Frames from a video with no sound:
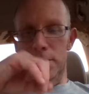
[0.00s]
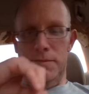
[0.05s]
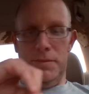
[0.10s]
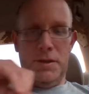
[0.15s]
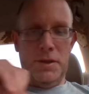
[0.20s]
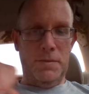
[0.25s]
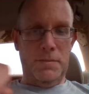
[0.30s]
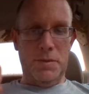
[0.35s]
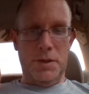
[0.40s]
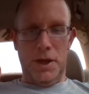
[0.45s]

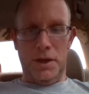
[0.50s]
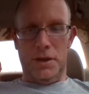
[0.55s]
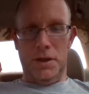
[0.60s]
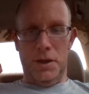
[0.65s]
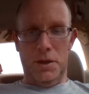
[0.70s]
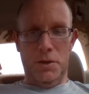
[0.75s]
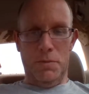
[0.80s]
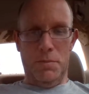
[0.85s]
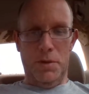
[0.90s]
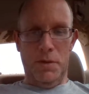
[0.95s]
subjecting
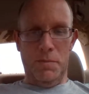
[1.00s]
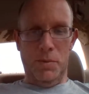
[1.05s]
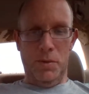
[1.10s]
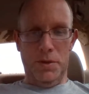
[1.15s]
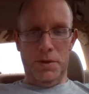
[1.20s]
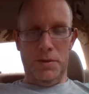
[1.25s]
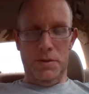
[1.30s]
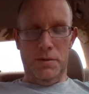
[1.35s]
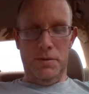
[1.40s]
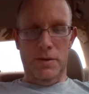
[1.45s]
you people
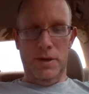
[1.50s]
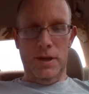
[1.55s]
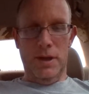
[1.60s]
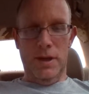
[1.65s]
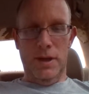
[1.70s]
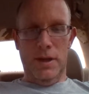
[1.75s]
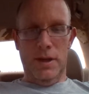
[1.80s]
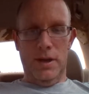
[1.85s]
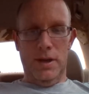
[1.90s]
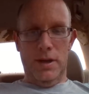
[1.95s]
to
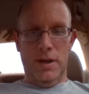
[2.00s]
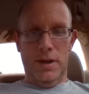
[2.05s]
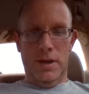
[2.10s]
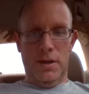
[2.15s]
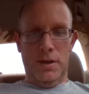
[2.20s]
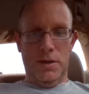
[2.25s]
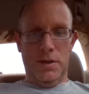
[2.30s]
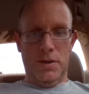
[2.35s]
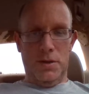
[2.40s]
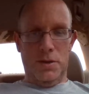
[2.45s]

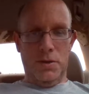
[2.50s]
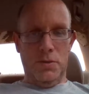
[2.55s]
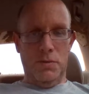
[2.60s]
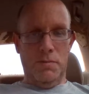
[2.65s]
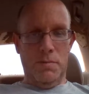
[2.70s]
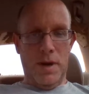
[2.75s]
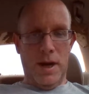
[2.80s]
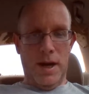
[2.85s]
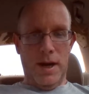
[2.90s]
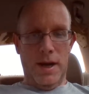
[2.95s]

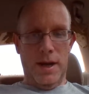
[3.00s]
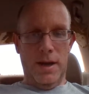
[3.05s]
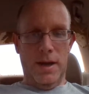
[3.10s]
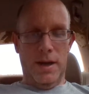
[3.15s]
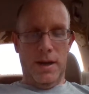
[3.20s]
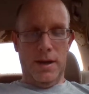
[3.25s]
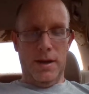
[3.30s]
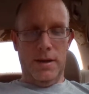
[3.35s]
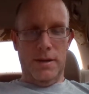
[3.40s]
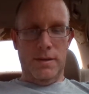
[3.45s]

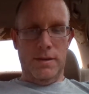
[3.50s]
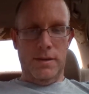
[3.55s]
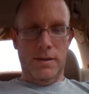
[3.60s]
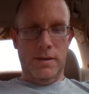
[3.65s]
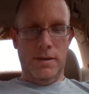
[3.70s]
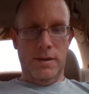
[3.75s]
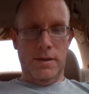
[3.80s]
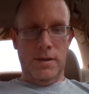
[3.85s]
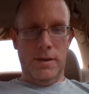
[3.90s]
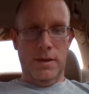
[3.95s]
my
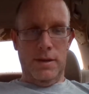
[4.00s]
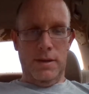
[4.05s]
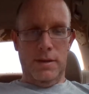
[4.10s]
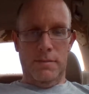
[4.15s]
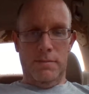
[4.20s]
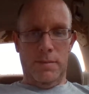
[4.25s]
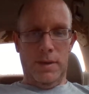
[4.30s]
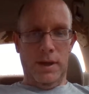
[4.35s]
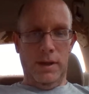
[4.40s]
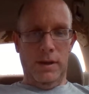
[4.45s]

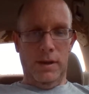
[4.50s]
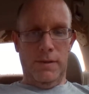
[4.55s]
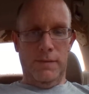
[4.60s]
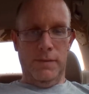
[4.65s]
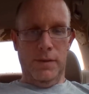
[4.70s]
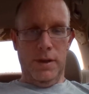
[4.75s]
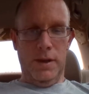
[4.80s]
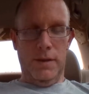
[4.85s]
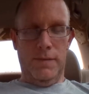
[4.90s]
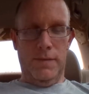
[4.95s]
my
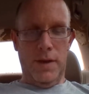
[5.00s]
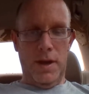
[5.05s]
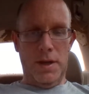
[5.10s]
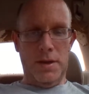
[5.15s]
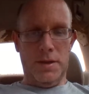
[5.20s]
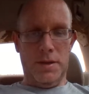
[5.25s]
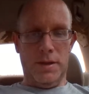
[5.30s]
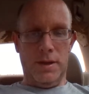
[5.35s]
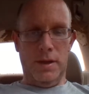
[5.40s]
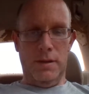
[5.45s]
lovely face